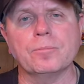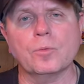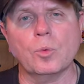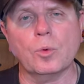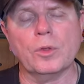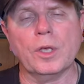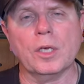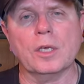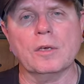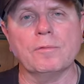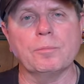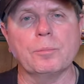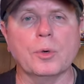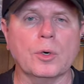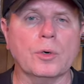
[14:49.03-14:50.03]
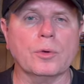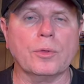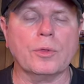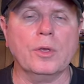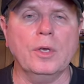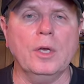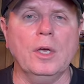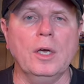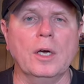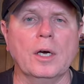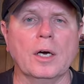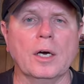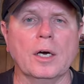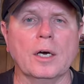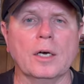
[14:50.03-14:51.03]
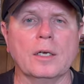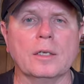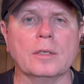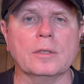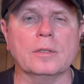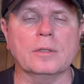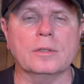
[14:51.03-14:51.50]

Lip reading: when they give birth when